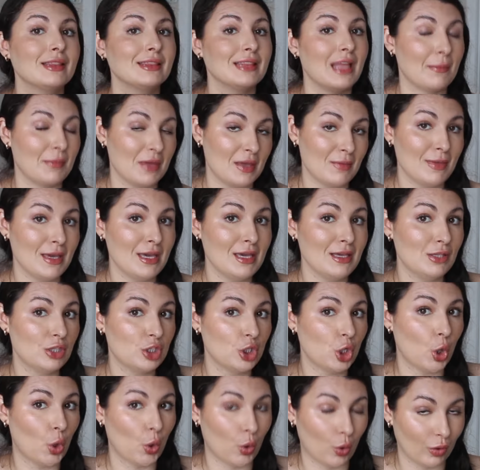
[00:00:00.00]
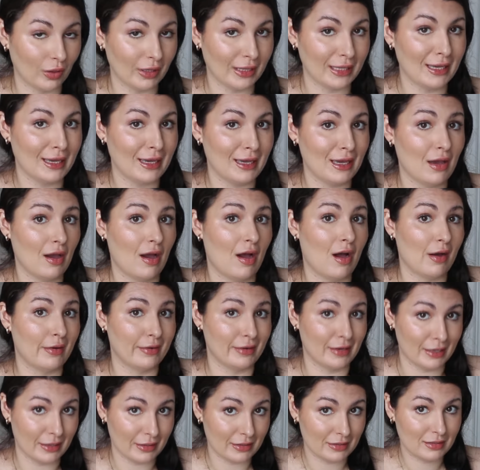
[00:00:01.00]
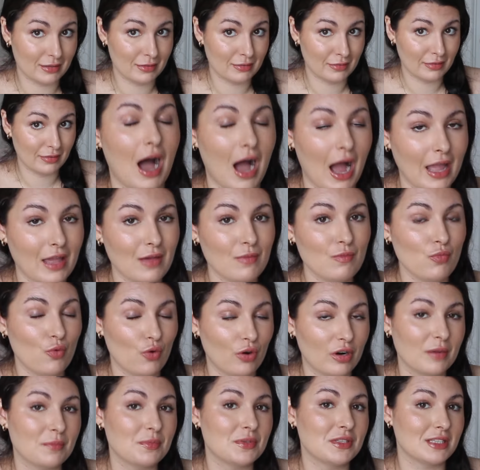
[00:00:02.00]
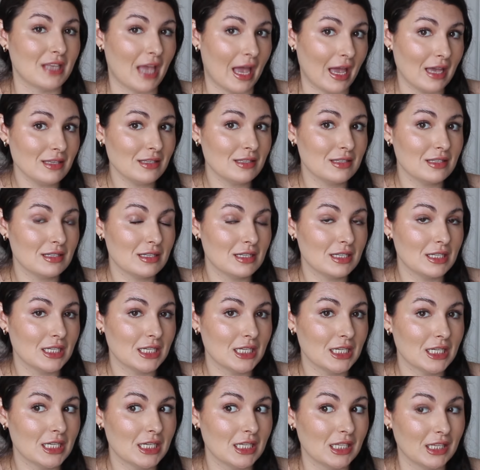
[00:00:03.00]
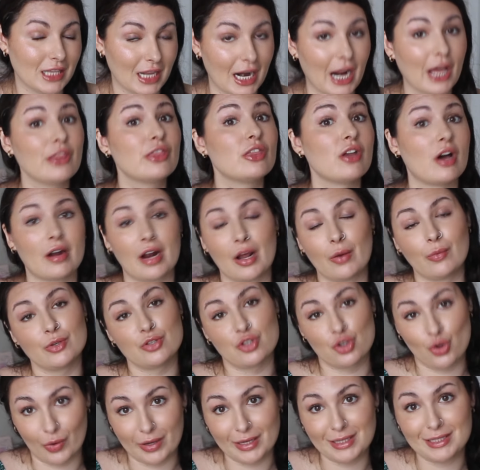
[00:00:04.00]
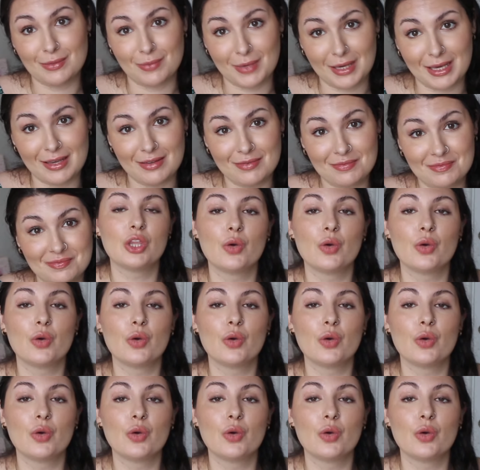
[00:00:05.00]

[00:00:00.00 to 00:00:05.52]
let me be totally honest. I am more obsessed than I thought I was going to be.